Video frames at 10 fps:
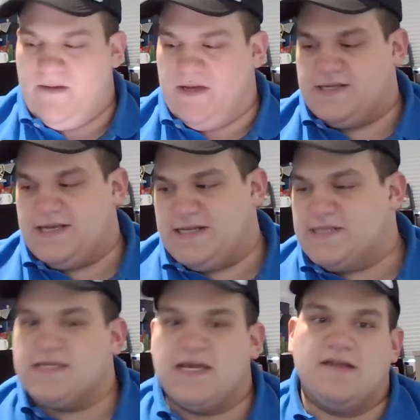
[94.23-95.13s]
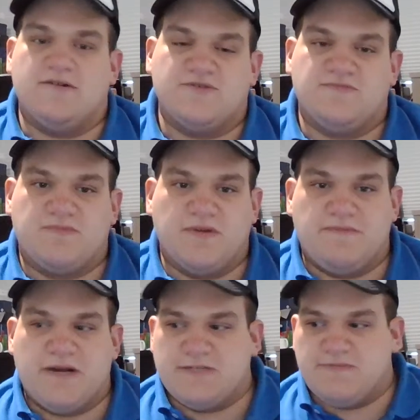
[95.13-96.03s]
because I did say there's a
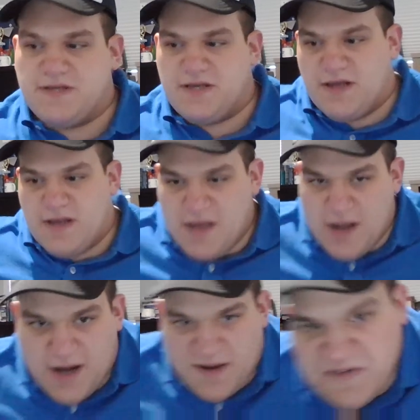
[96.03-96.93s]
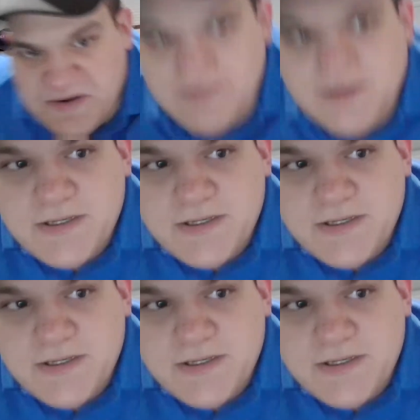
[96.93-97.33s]
good possibility to have one.